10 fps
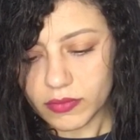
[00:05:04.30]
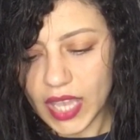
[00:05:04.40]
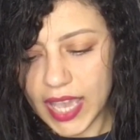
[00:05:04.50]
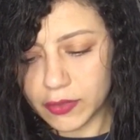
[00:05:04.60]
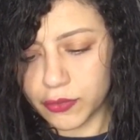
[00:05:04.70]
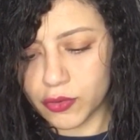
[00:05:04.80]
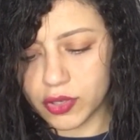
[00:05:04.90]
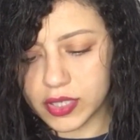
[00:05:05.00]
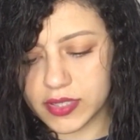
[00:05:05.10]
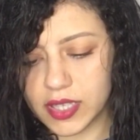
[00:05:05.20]
And of
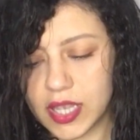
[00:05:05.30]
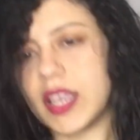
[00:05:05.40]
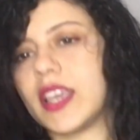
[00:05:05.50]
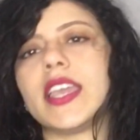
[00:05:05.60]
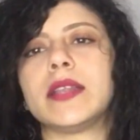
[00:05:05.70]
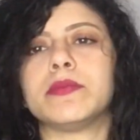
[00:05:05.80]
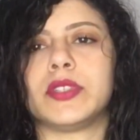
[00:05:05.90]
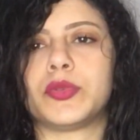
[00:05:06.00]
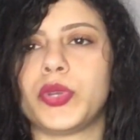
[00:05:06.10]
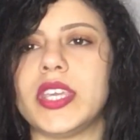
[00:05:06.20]
course, in
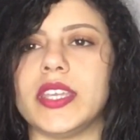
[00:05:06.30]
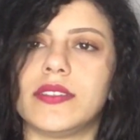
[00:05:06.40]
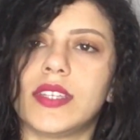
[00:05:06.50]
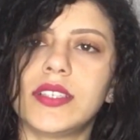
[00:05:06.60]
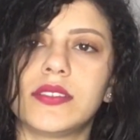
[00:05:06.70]
between,